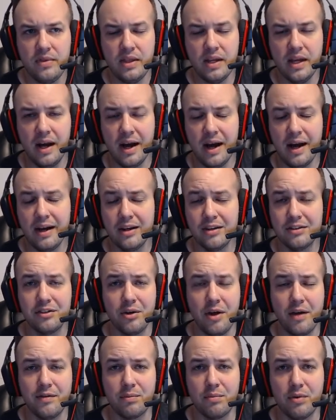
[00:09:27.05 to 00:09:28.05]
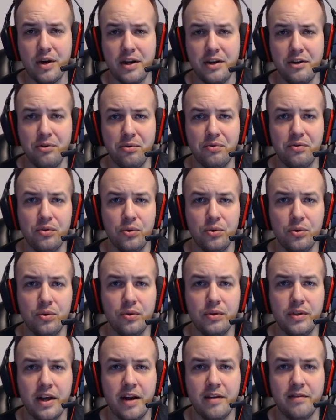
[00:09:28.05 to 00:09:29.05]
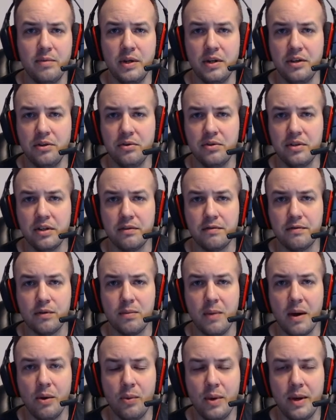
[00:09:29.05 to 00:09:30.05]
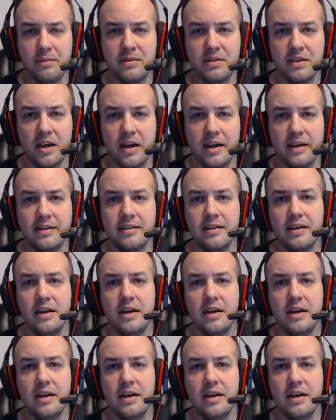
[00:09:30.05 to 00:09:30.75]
I also have a brand new tool that I've been using for my website